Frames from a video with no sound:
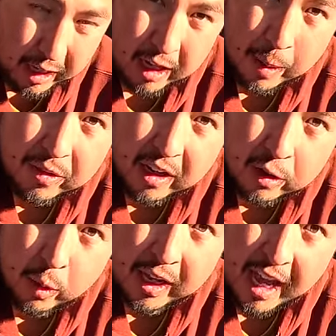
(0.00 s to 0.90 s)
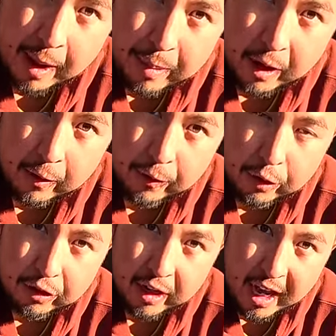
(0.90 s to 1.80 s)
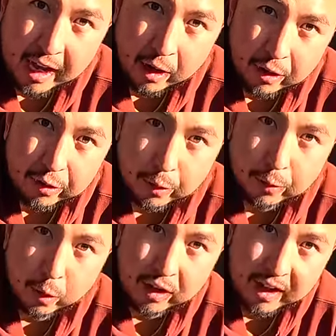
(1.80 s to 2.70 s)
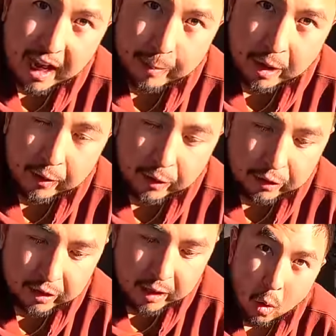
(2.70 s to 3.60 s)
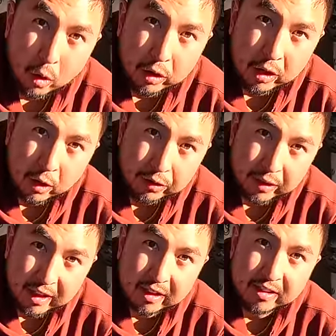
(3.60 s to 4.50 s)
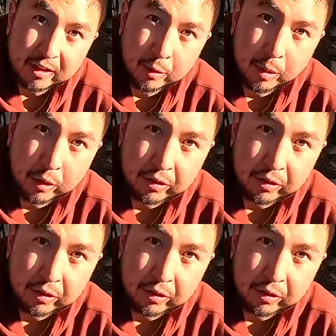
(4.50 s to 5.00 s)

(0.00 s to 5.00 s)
It comes in a twenty amp hour version and also a fourteen amp hour version. Or you can also get the single motor